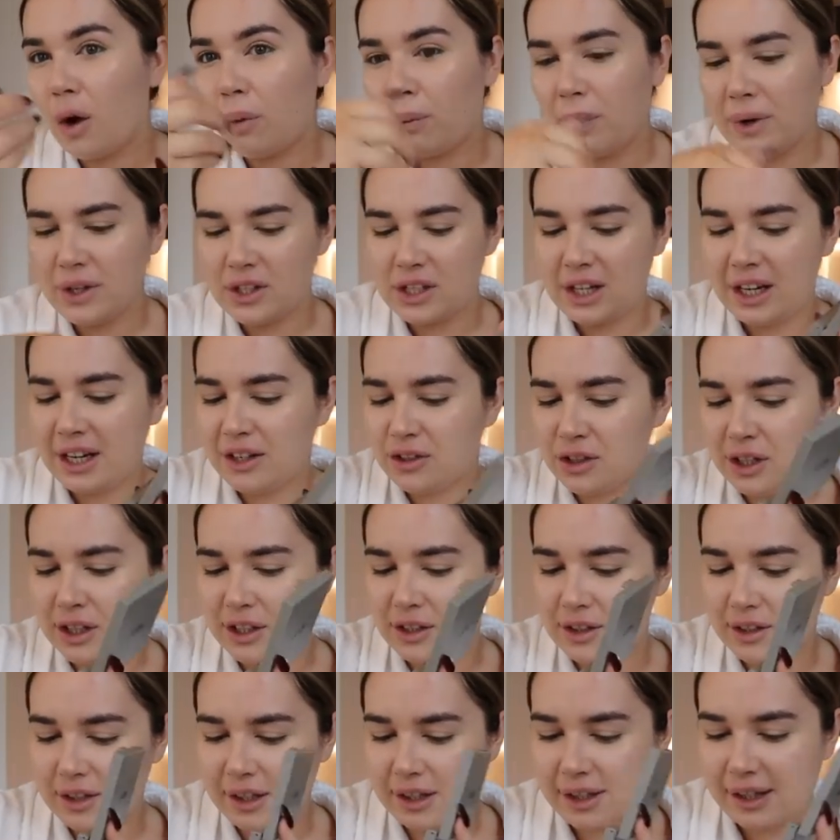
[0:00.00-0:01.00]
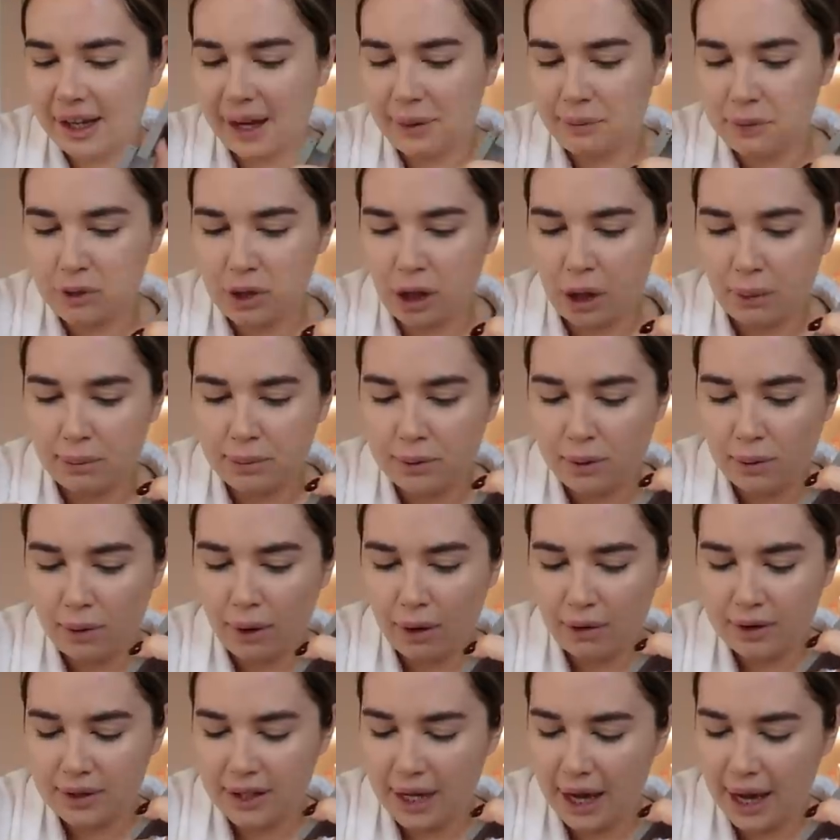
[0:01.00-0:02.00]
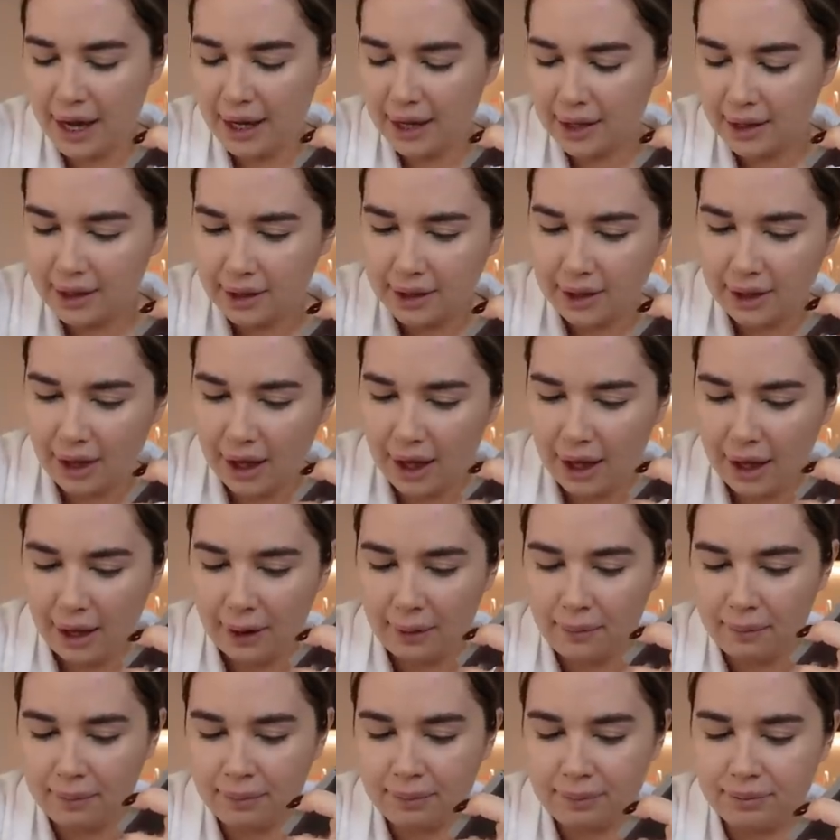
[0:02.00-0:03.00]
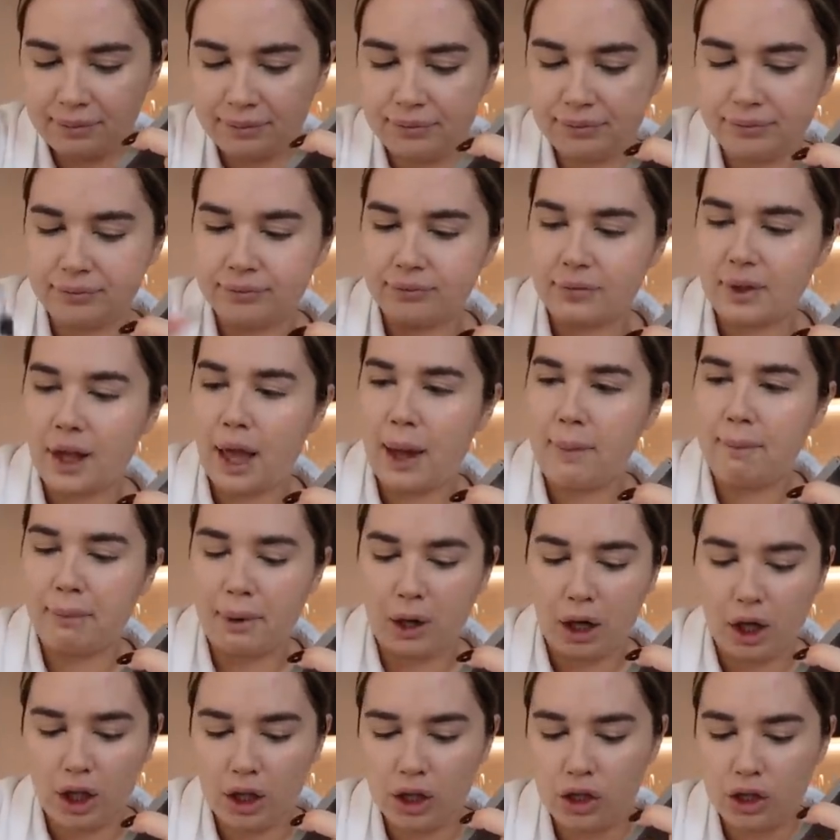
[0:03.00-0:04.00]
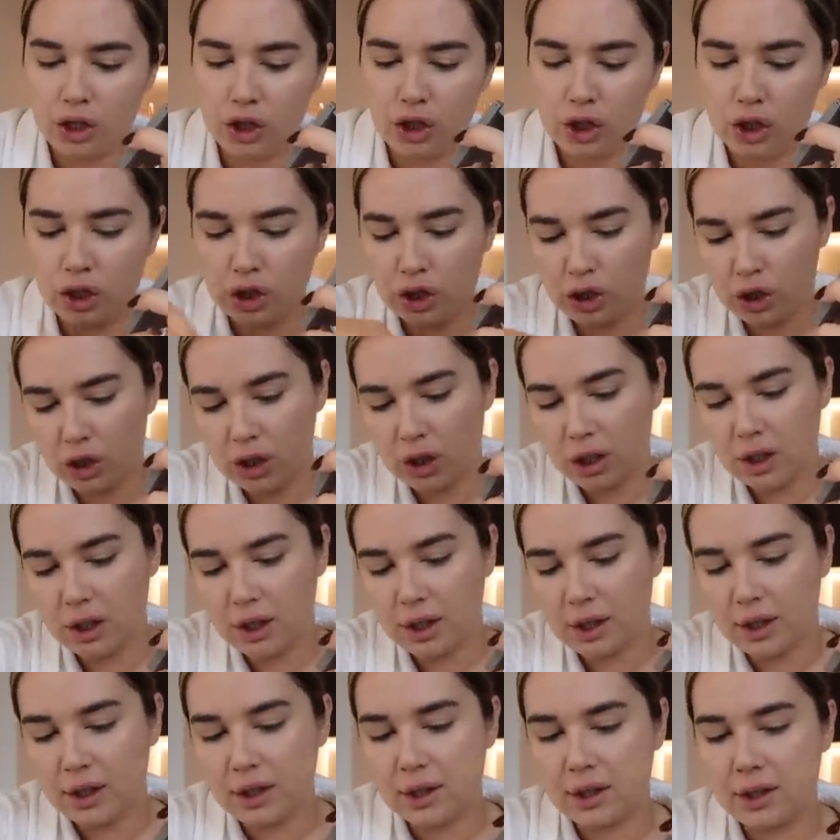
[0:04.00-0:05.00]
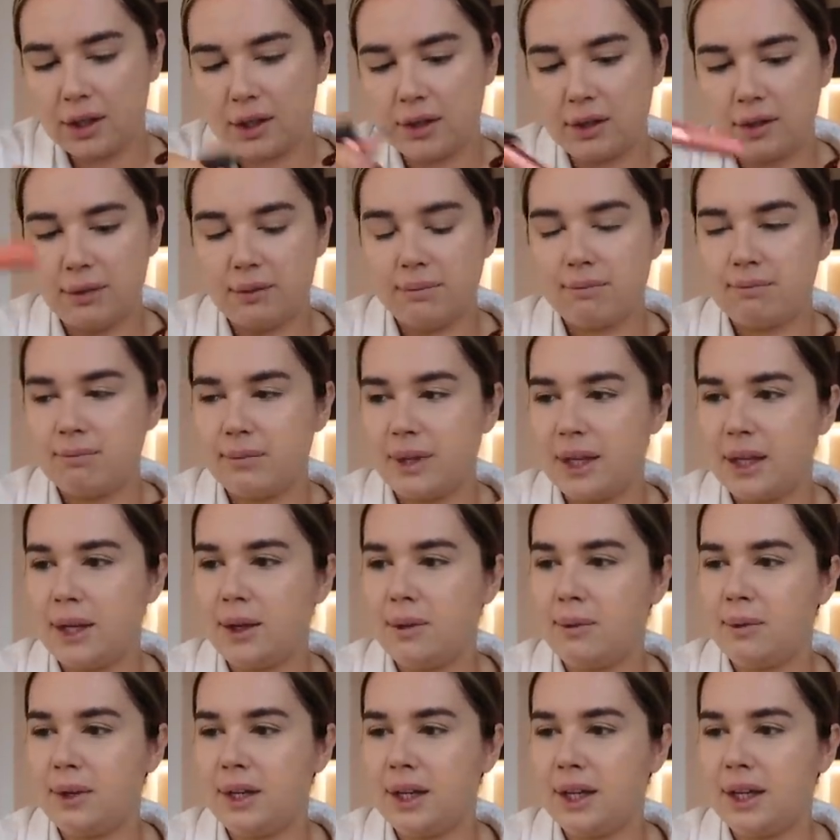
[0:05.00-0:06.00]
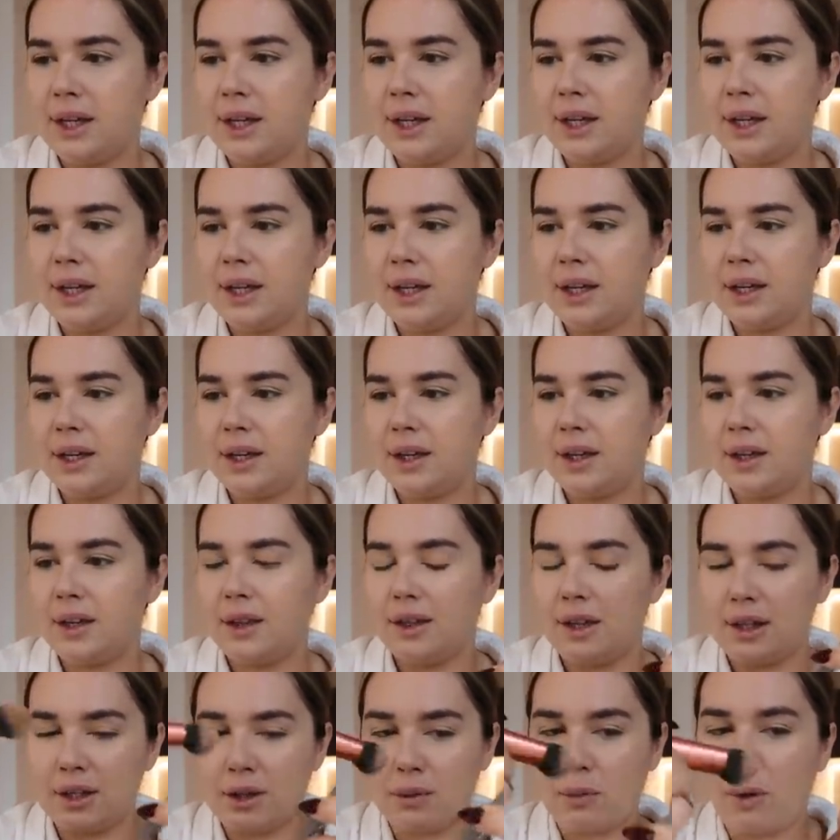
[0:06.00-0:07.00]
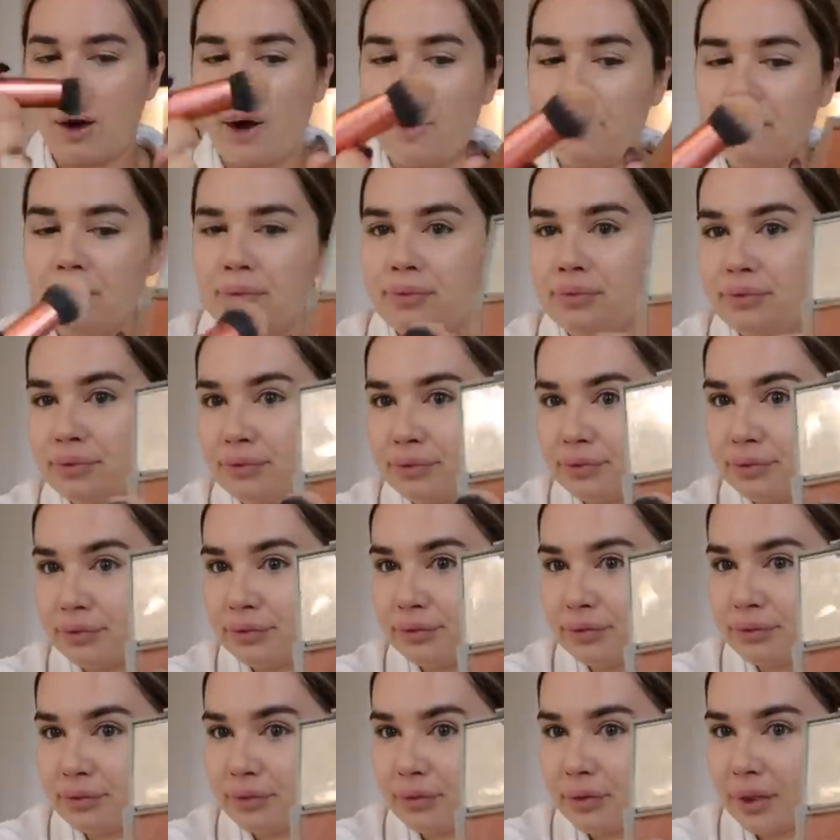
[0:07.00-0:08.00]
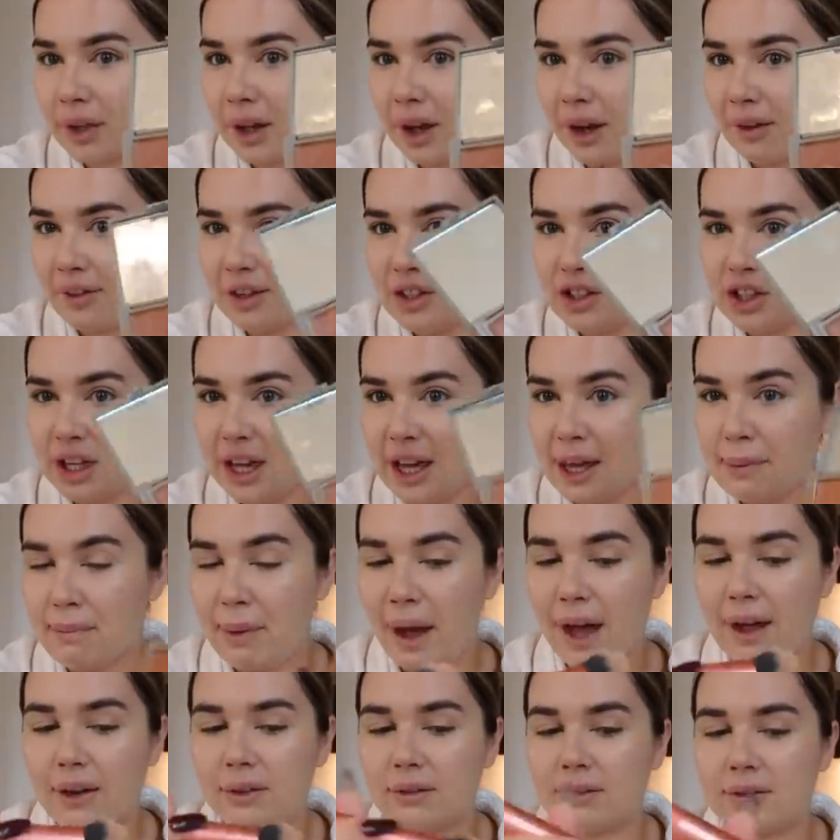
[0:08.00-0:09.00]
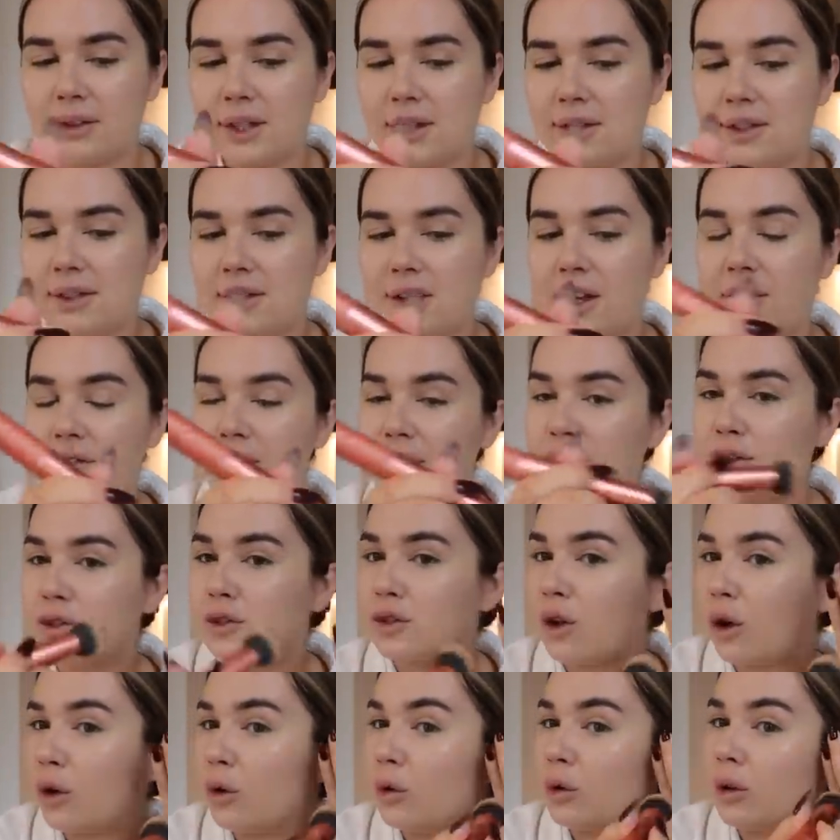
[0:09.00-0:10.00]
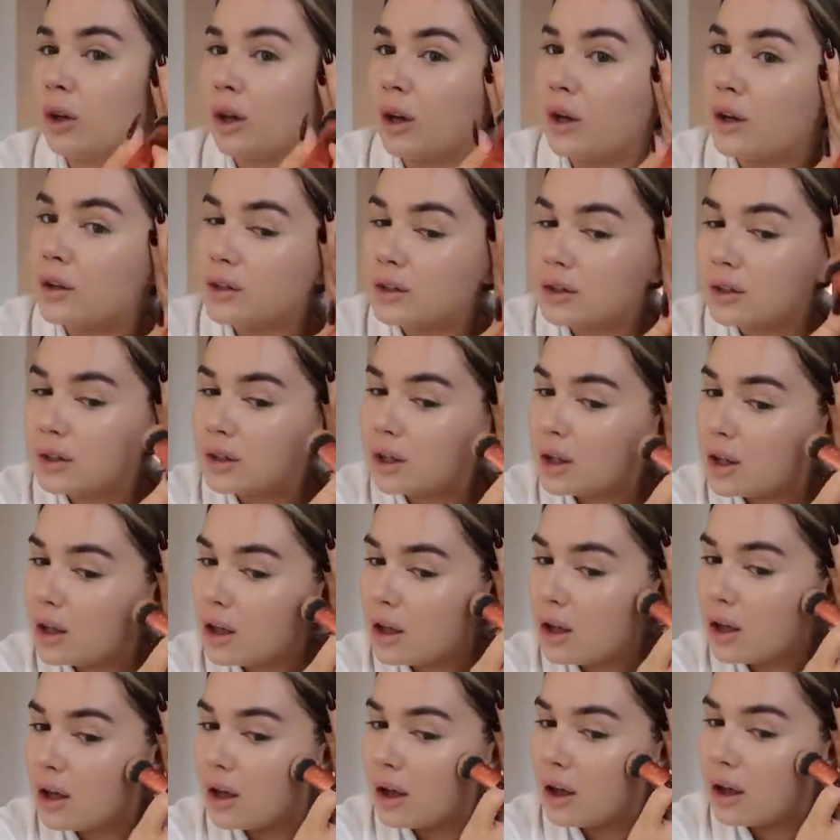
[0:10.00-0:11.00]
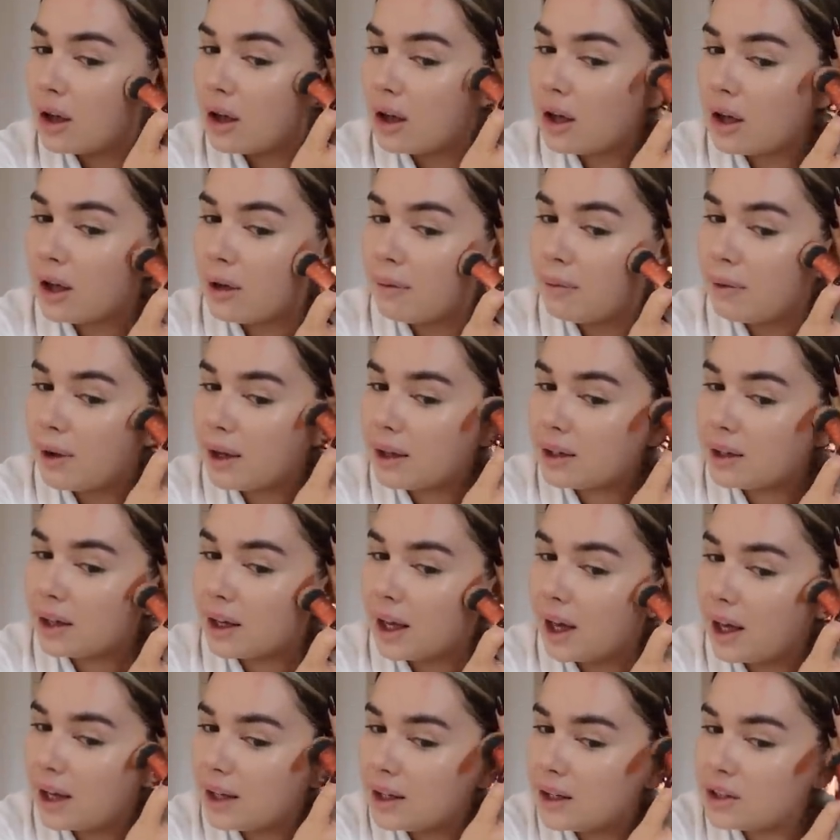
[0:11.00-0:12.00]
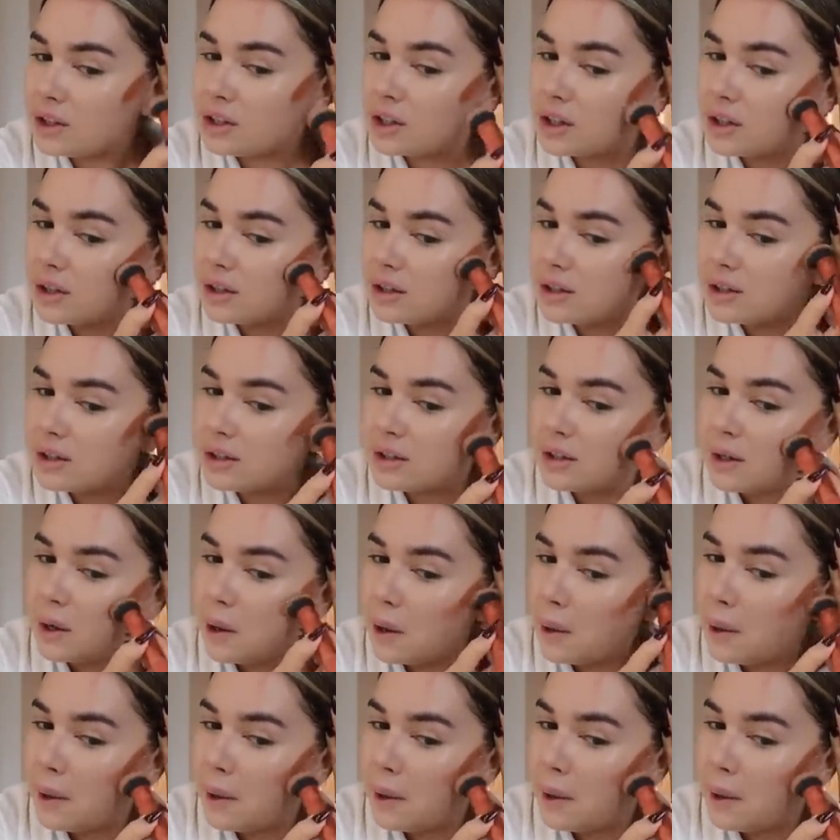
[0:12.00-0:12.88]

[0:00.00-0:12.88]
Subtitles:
which literally does the same job. So I'll take a brush, maybe this one. I've literally hit pan. This stuff is so good. And kind of just